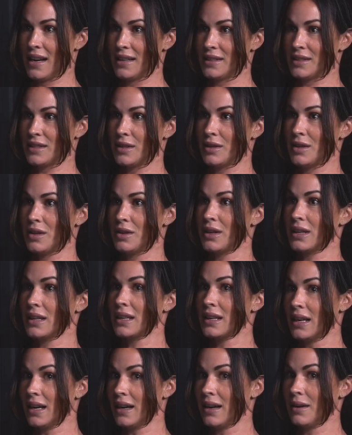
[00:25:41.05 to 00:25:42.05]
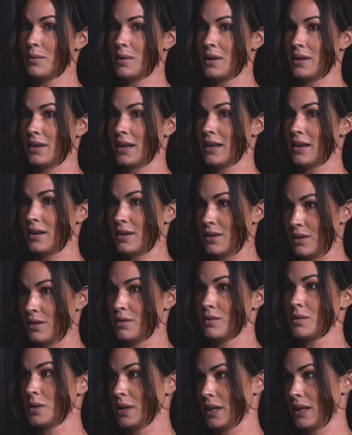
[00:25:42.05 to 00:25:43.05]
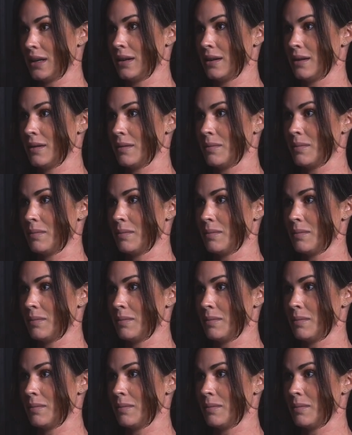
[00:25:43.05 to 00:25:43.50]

And so you can get where like a nerve will get